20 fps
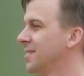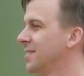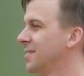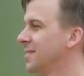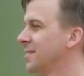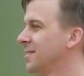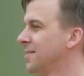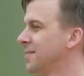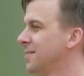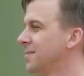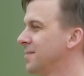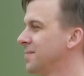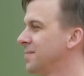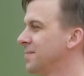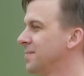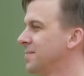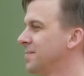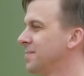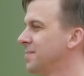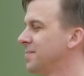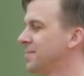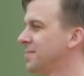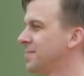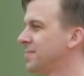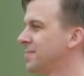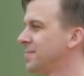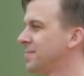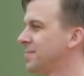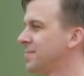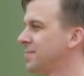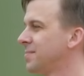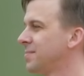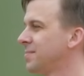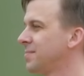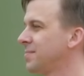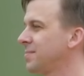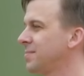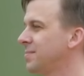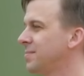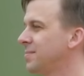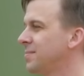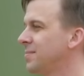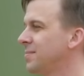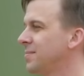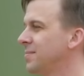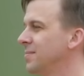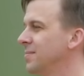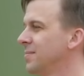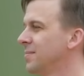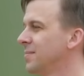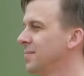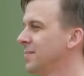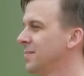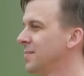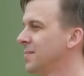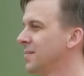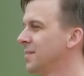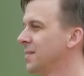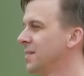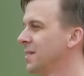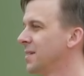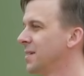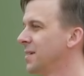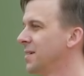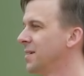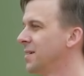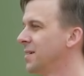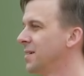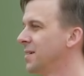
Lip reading: The person shown says nothing.